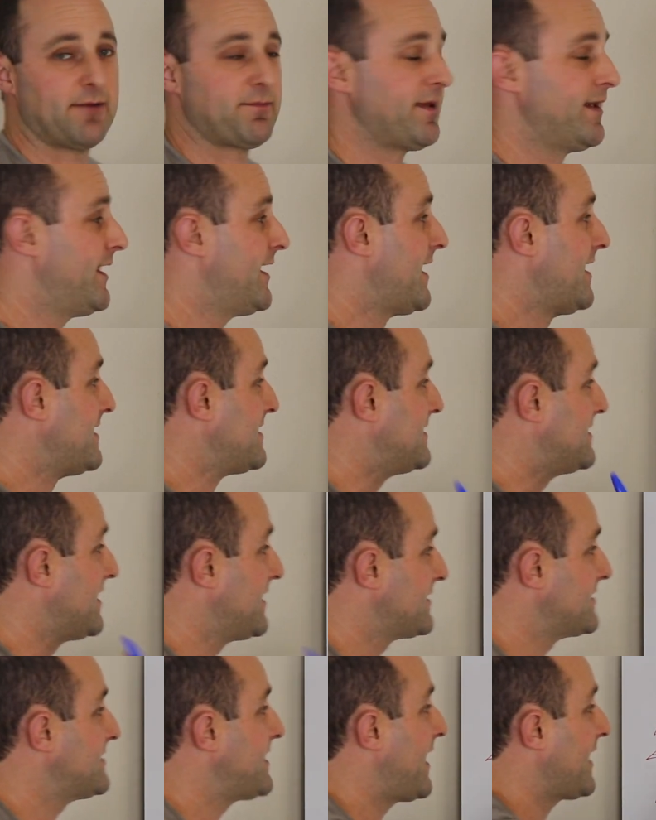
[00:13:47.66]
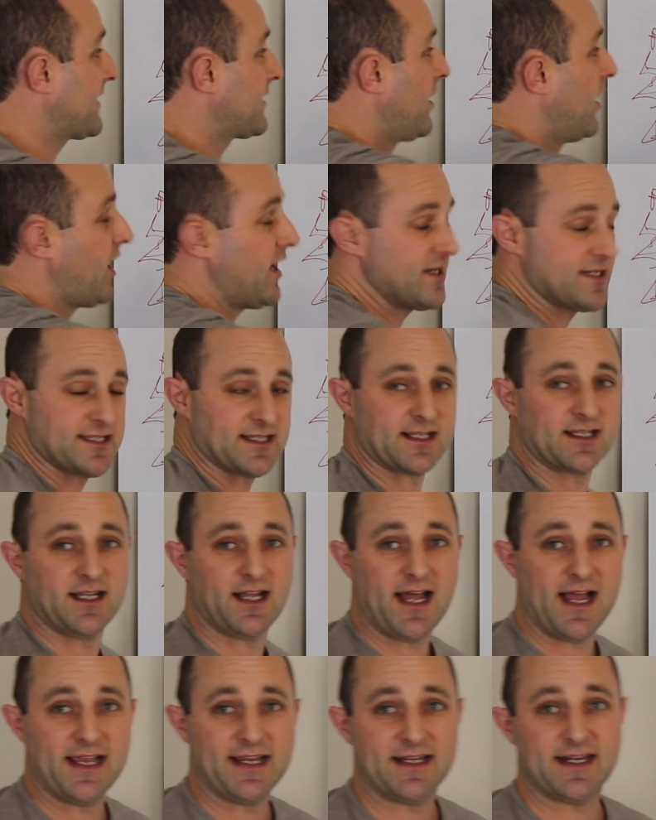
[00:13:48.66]
up, does not cost the
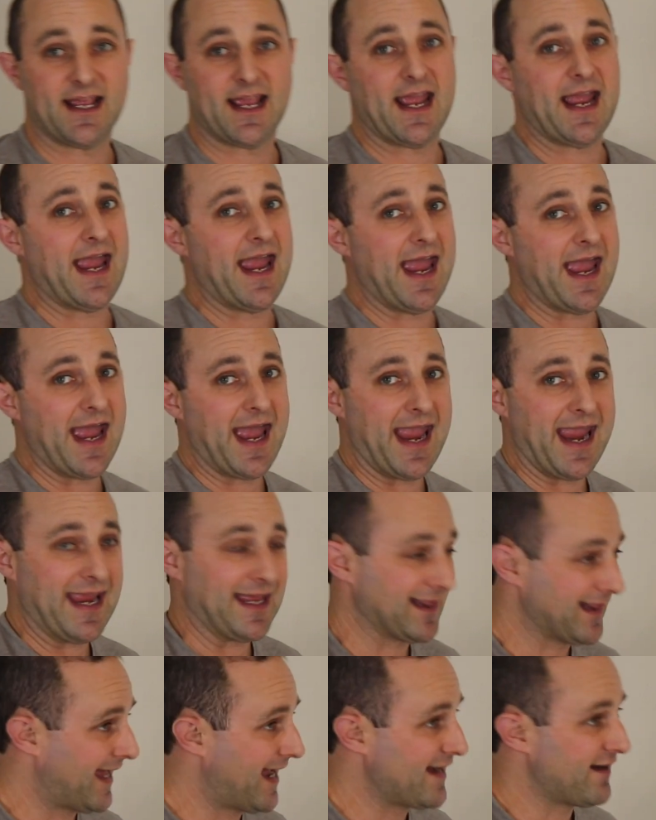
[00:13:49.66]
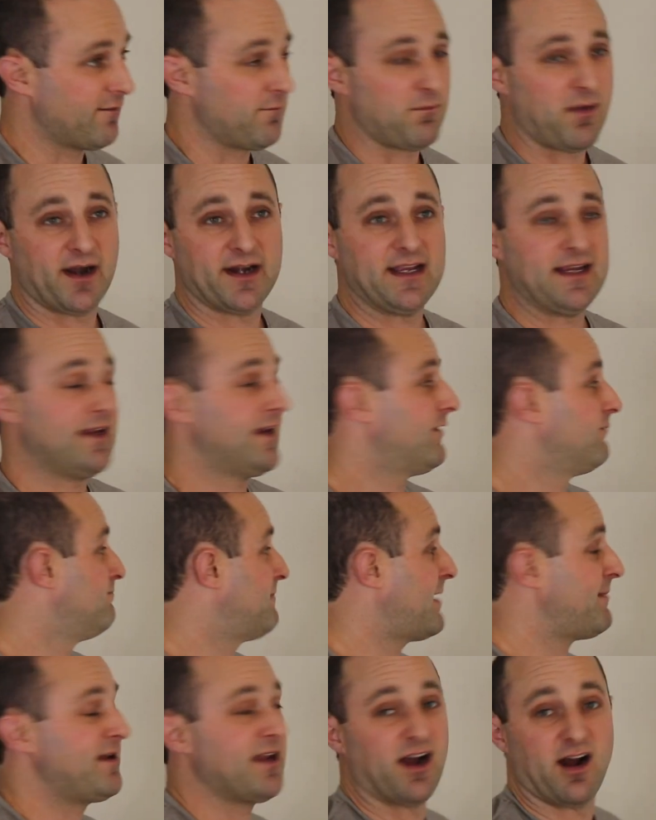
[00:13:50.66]
client a lot of money,
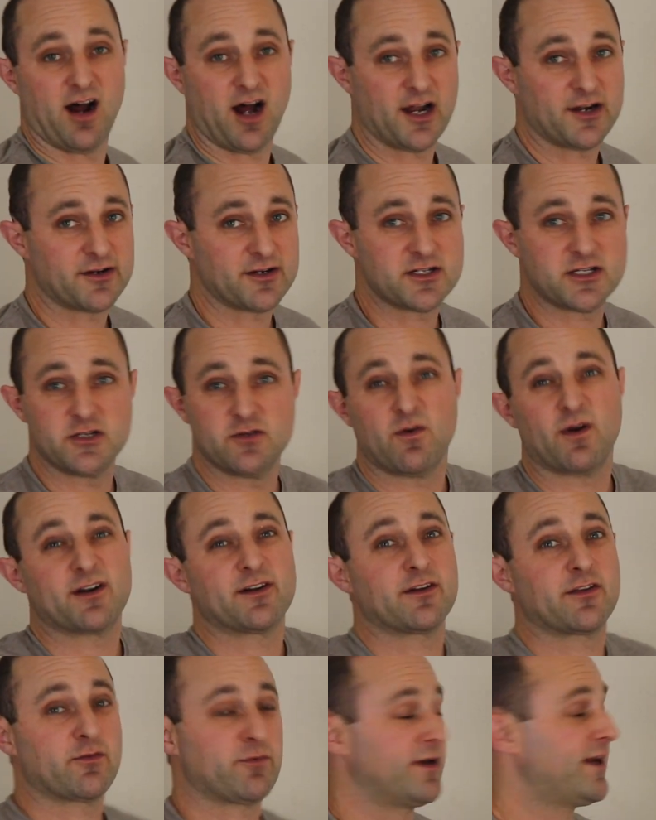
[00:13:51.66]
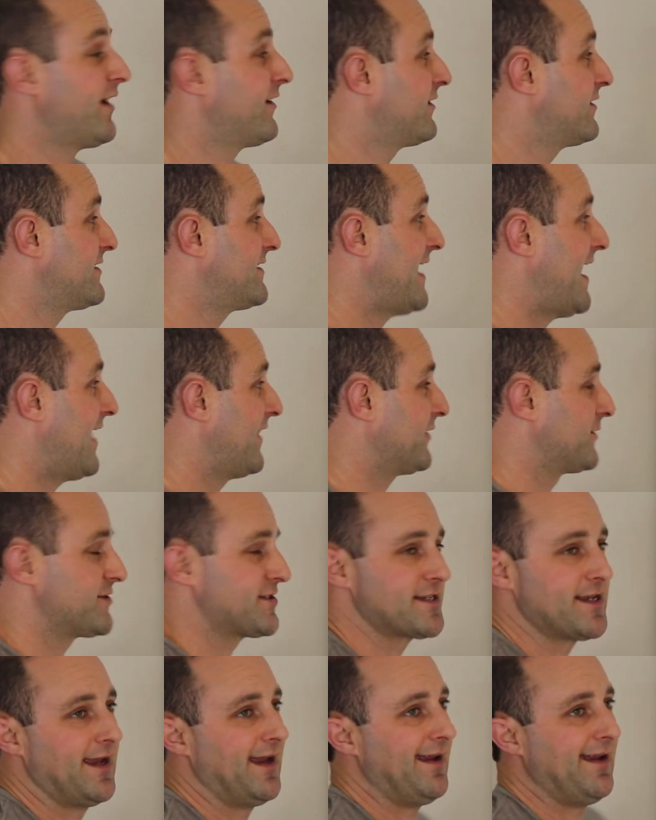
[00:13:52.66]
maybe $100, $200,
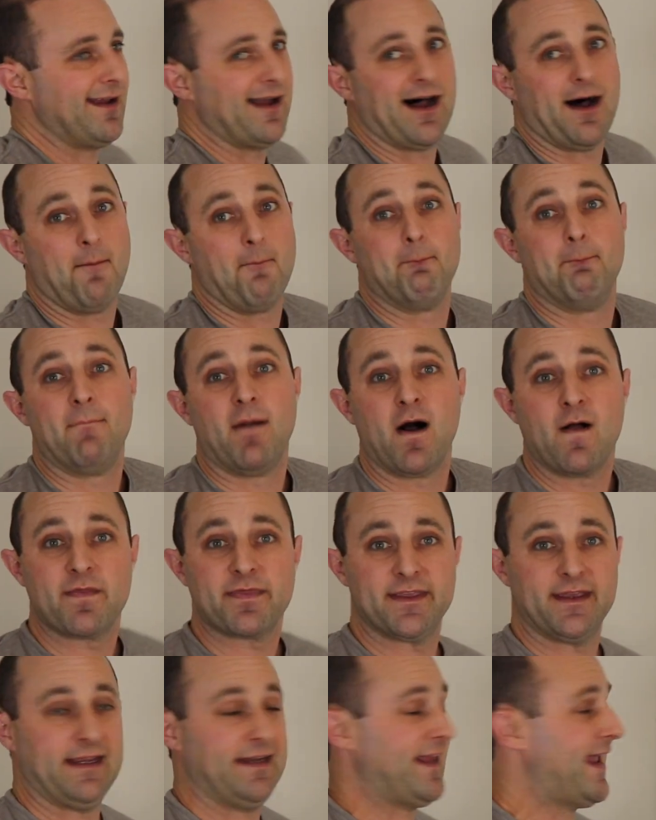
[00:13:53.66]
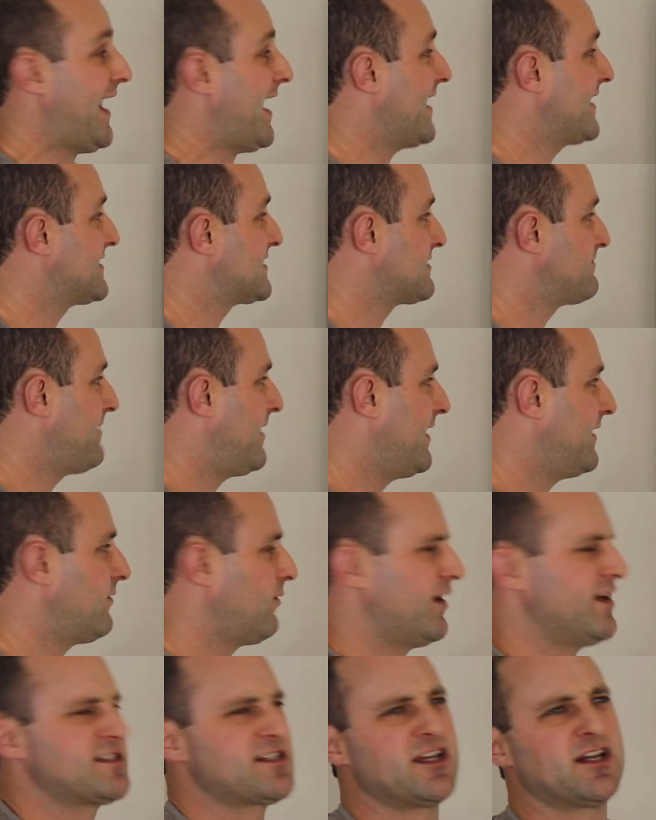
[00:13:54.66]
$300 a month in ad
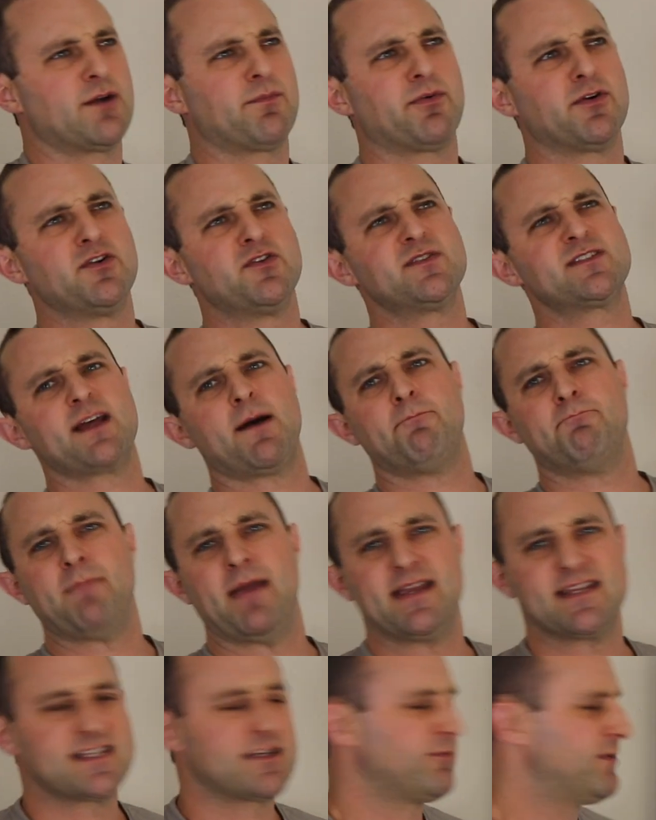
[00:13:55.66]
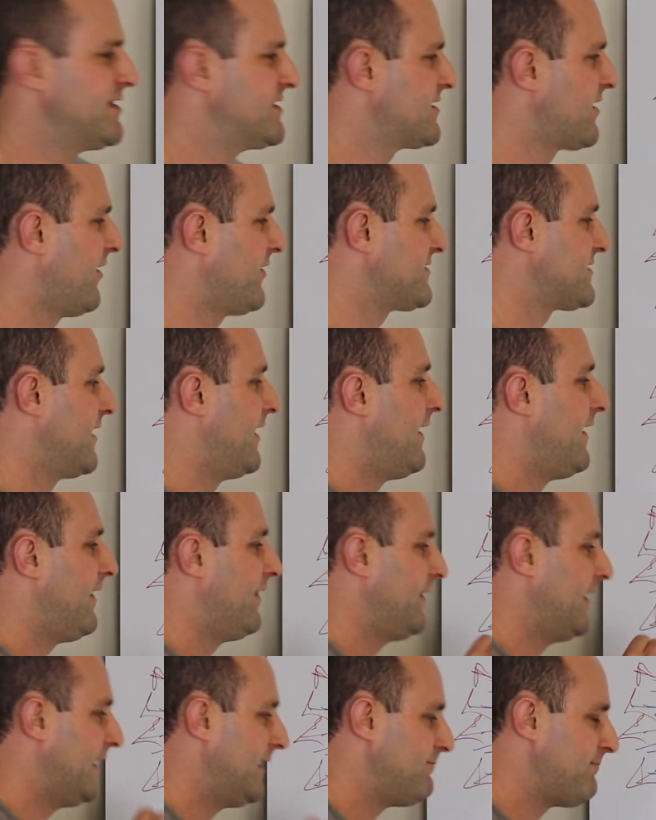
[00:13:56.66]
spend. It's going to produce amazing results.
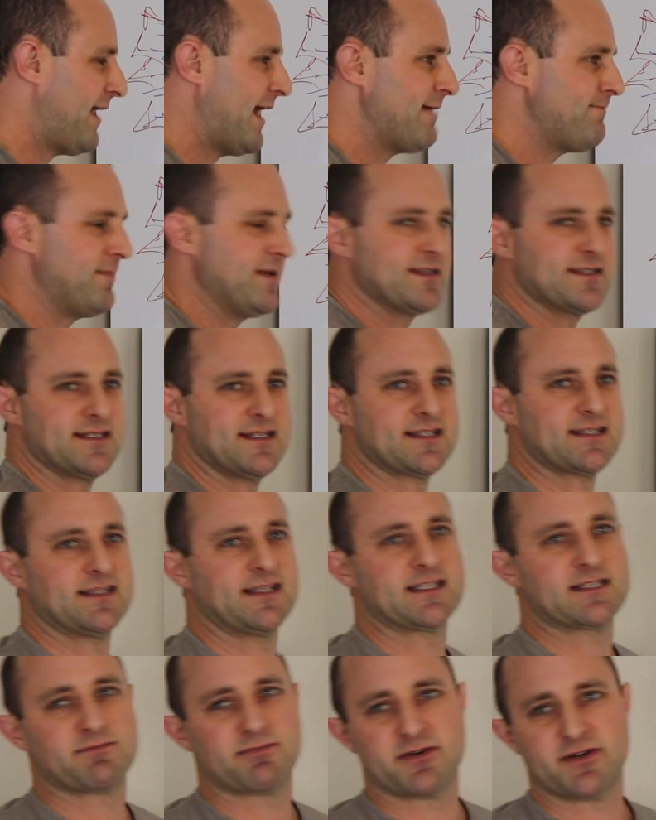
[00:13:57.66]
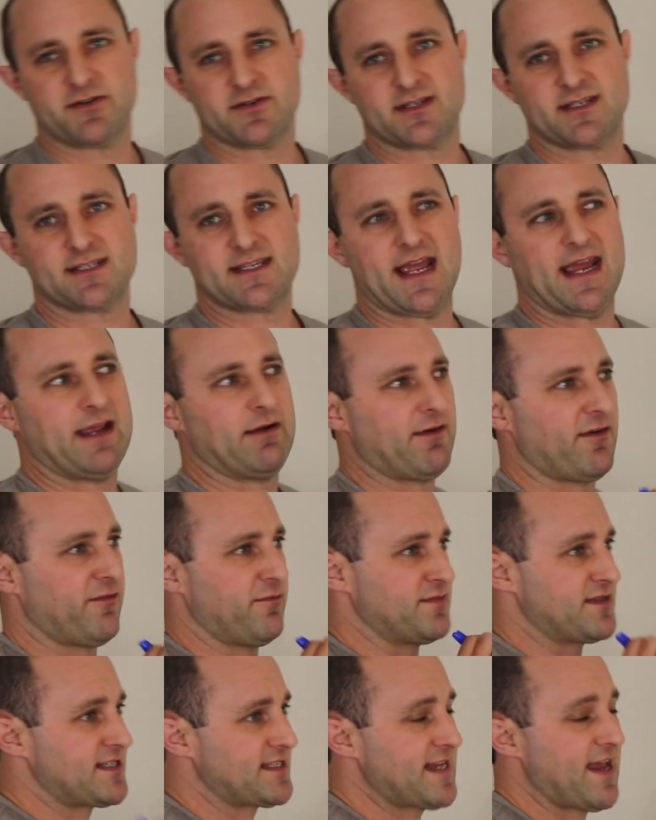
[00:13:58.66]
In my business, this produces anywhere
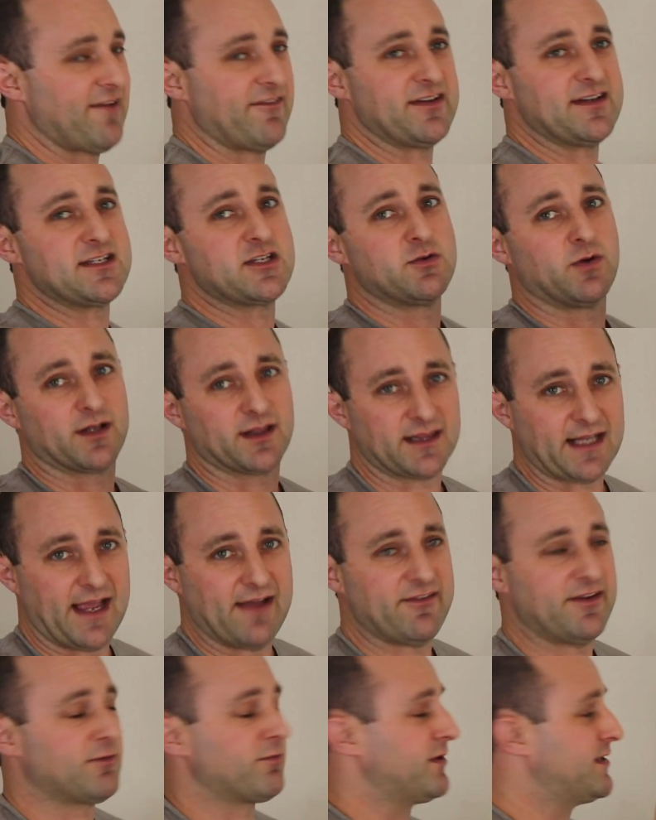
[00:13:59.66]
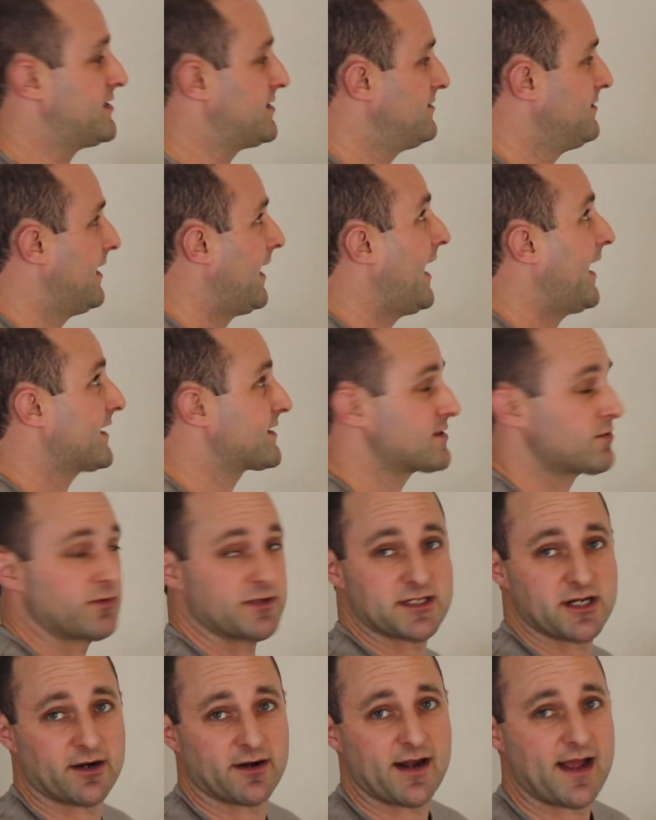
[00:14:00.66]
from 7 to 11x
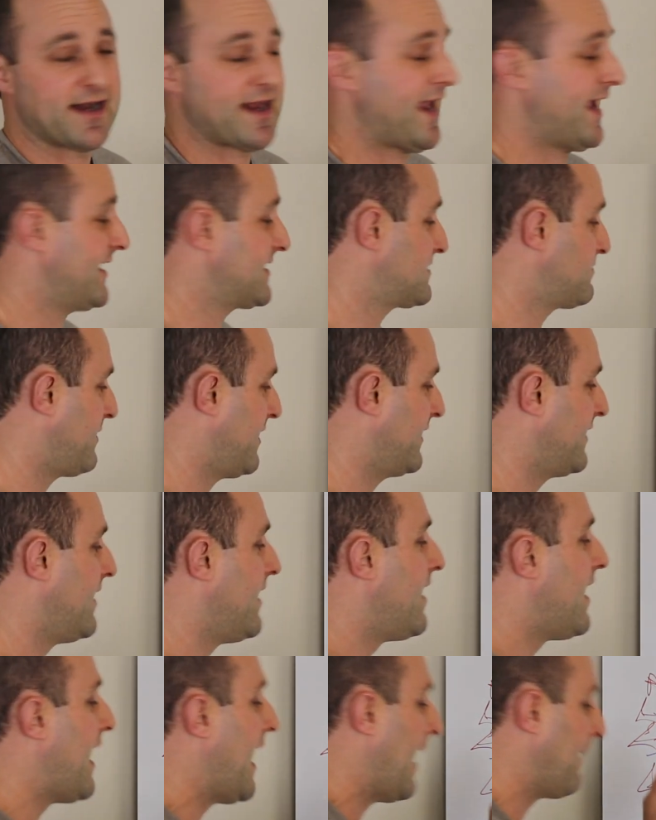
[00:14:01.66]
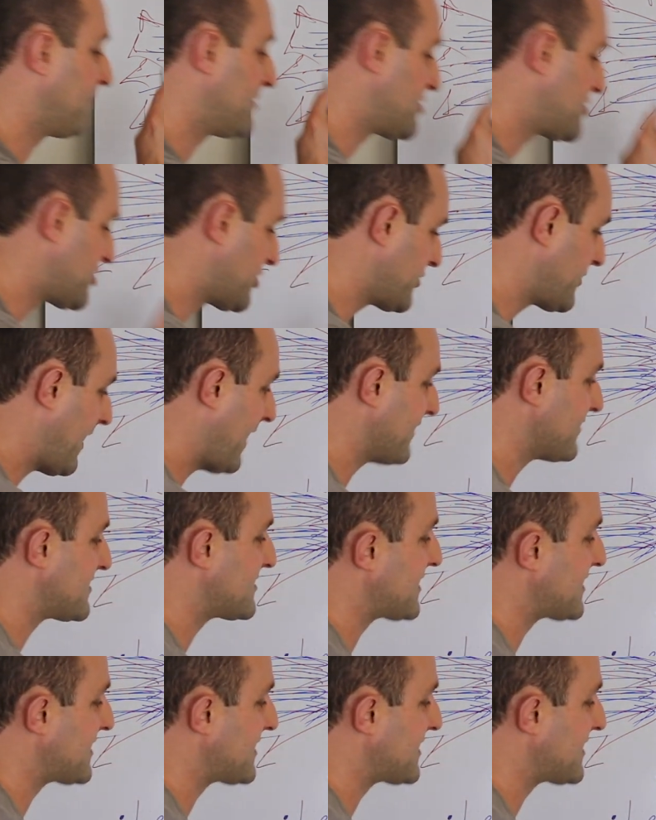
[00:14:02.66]
return on ad spend. I'm going to show you how to